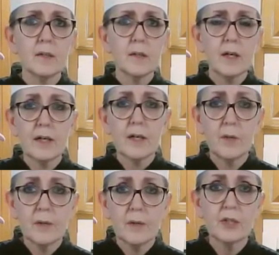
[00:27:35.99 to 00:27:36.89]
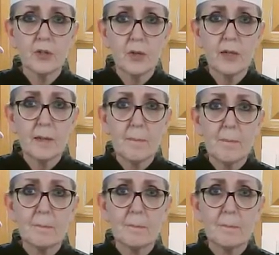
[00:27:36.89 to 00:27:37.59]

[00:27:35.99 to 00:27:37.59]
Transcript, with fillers: click on there to join,